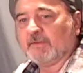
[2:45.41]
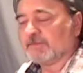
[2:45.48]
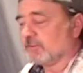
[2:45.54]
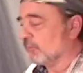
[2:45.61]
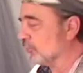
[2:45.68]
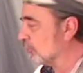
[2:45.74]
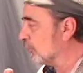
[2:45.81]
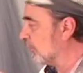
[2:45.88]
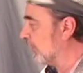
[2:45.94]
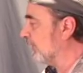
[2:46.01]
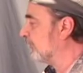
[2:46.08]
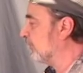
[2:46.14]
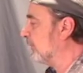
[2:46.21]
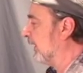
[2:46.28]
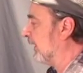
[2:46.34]
So it's
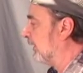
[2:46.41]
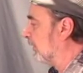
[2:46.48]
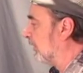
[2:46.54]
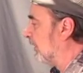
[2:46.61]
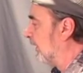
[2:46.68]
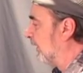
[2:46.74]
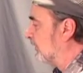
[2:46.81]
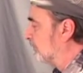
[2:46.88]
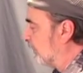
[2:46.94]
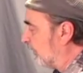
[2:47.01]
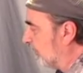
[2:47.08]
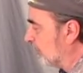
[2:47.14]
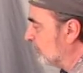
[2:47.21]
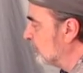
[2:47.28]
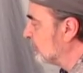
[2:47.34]
great for making lines, but
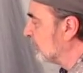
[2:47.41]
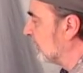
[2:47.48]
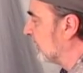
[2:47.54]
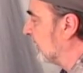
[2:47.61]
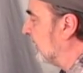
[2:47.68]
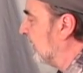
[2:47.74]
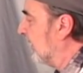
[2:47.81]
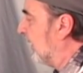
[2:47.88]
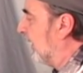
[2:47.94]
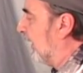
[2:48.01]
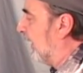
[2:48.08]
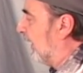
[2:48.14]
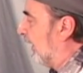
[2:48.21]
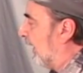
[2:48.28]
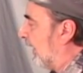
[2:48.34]
usually
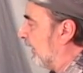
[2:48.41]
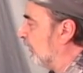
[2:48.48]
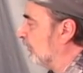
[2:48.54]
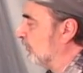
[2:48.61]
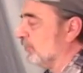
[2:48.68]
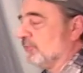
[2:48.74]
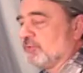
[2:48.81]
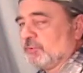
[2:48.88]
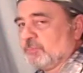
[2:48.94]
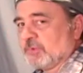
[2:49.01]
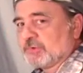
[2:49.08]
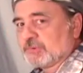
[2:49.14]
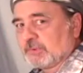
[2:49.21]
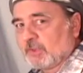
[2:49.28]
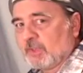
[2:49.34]
I don't do too
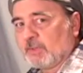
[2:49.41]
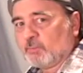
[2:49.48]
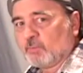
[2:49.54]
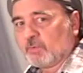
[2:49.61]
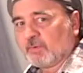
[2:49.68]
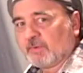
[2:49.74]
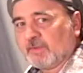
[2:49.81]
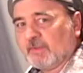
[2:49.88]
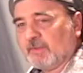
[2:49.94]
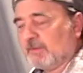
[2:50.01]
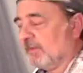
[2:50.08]
much line work.